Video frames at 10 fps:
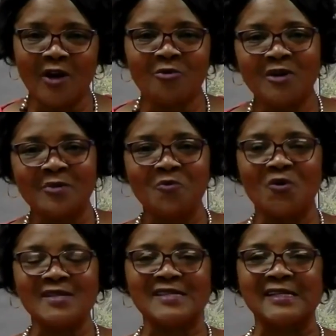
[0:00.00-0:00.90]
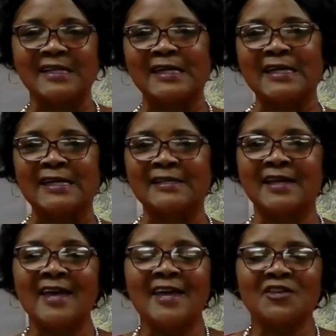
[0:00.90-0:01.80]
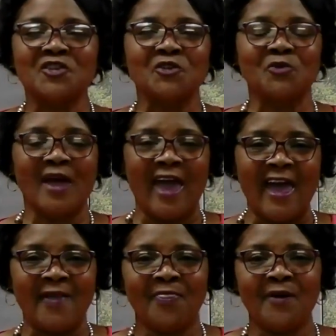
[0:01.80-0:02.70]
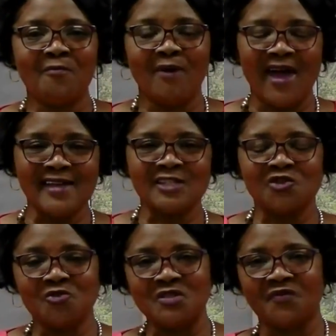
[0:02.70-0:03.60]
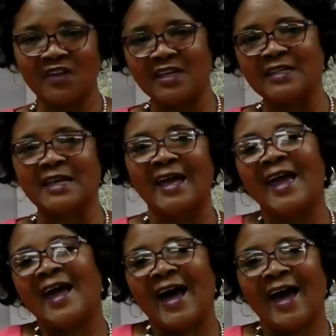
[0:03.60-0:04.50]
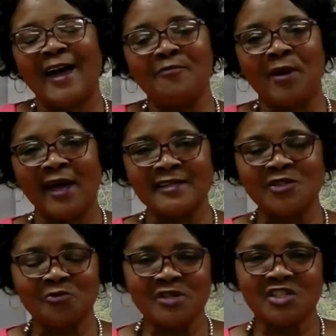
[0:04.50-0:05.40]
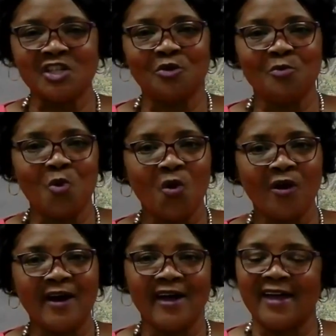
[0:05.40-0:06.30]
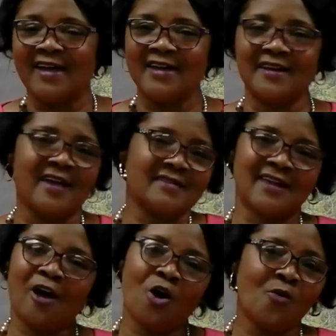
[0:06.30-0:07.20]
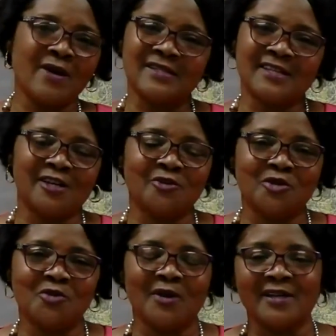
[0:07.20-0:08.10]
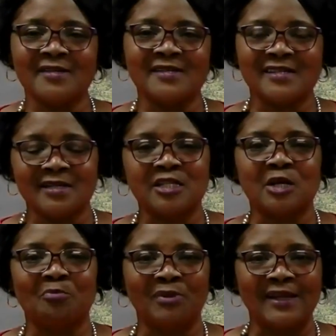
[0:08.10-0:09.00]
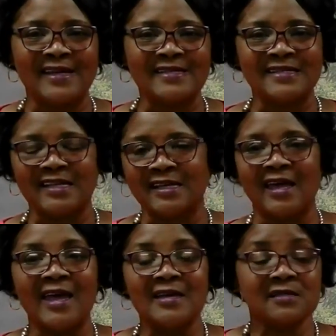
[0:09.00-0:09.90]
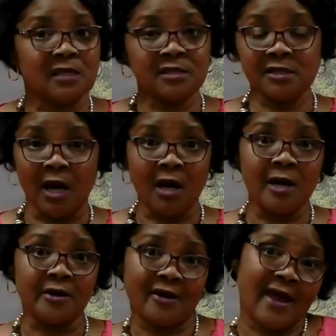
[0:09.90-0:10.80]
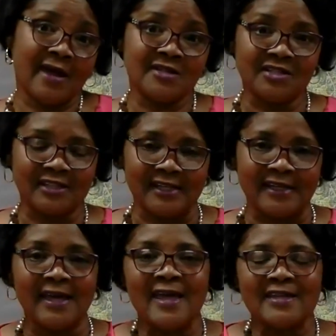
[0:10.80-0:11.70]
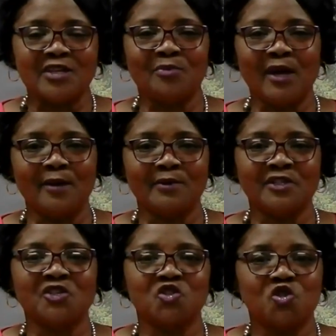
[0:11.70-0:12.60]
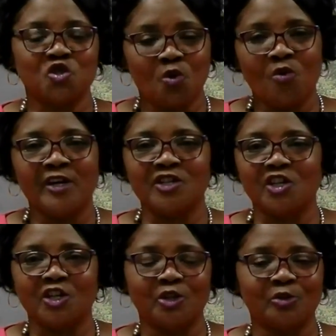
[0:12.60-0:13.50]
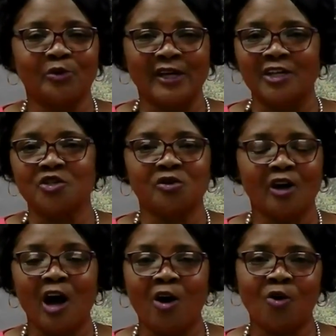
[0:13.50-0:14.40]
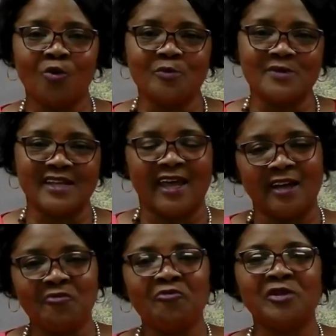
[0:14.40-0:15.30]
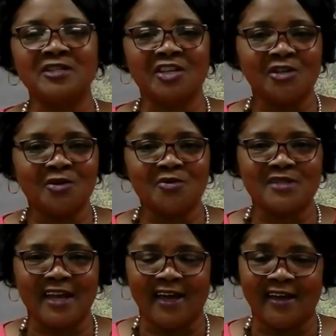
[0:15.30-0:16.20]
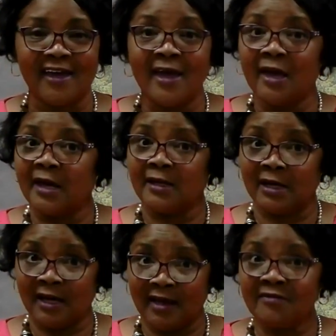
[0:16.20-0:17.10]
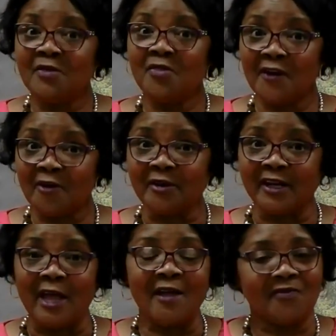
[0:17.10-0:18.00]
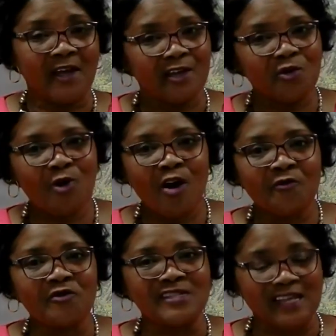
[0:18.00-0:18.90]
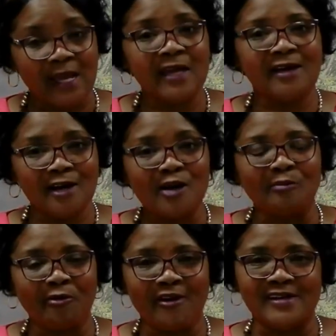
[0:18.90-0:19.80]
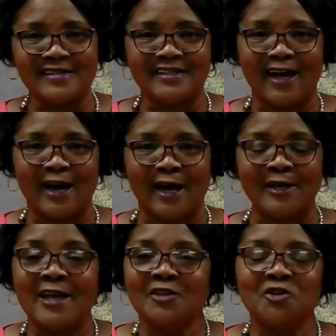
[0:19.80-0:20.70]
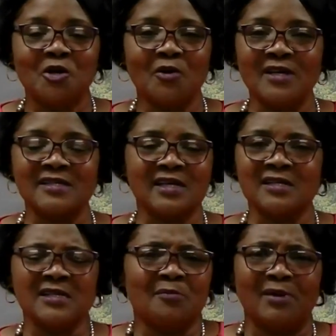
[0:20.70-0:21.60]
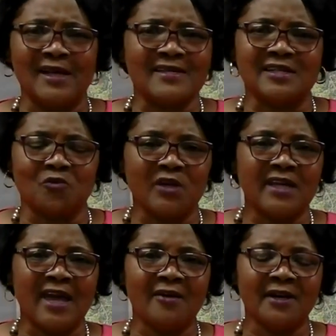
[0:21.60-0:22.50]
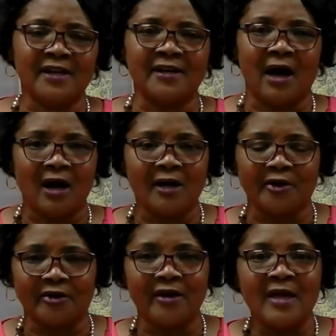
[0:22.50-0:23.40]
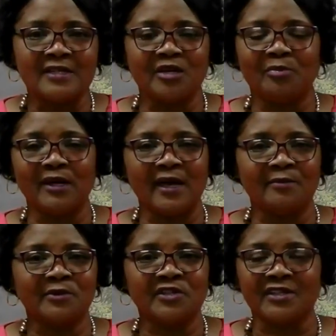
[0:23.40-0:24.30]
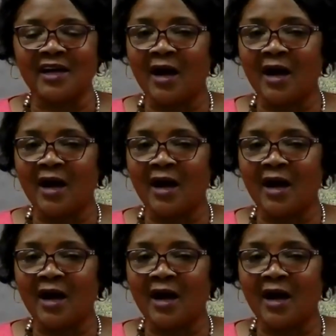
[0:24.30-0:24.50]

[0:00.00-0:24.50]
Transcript: welcome once again to At the Master's Feet. I'm Pastor Regina Moore, and as I always tell you, it's such a blessing, such an honor actually, to be able to join you in your homes every Tuesday at 11:30. Thank you all for staying up. Praise God. You know, it's it's a blessing. We count it an honor to be able to